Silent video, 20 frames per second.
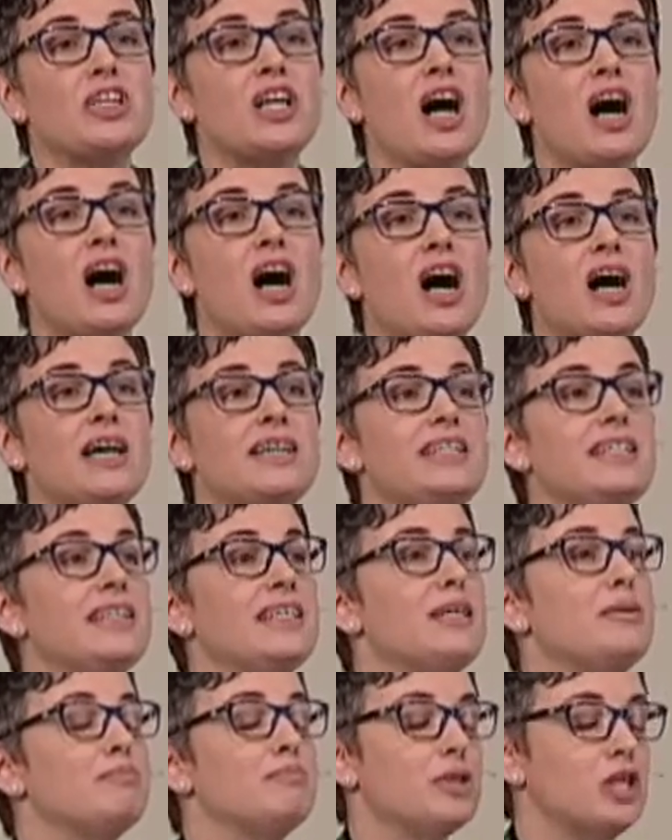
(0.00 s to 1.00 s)
God
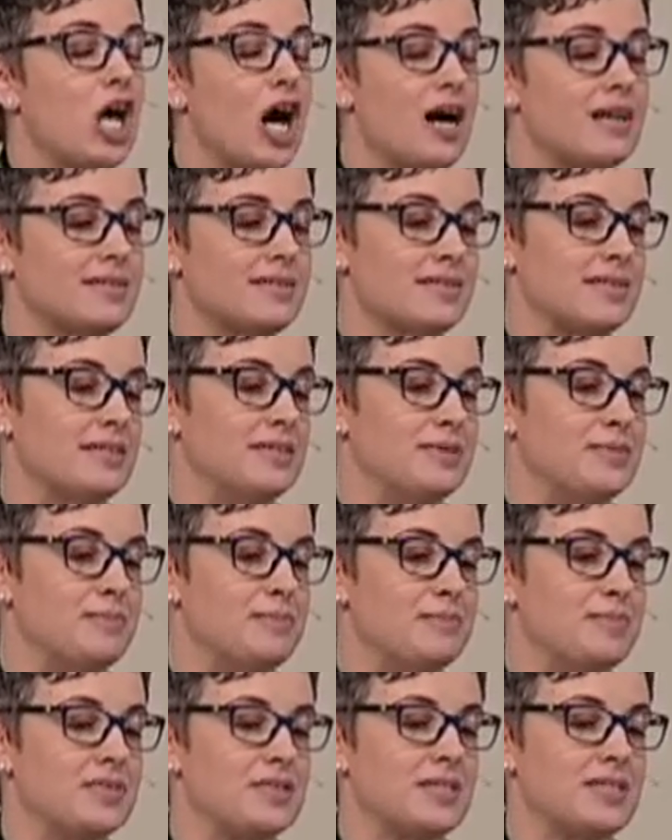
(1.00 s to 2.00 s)

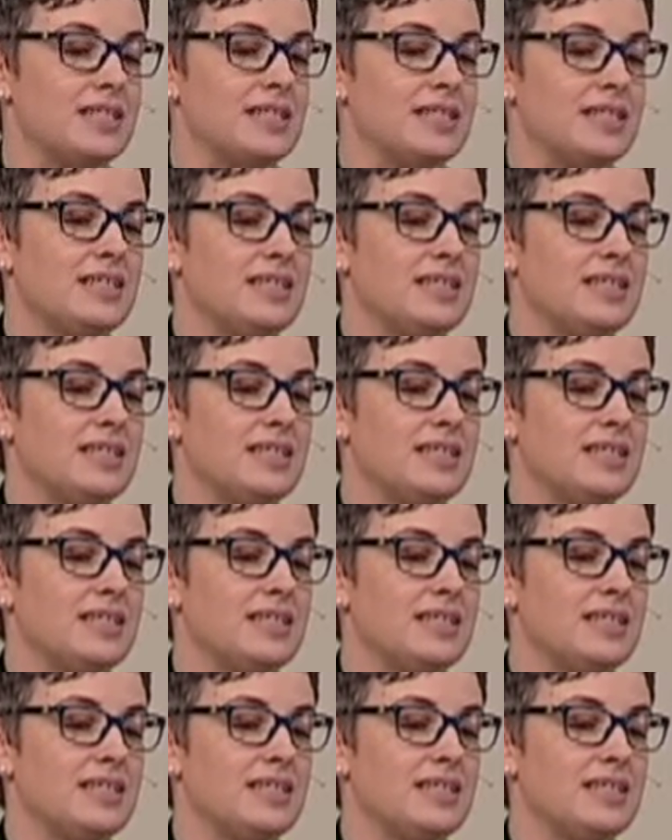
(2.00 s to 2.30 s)
blossoms.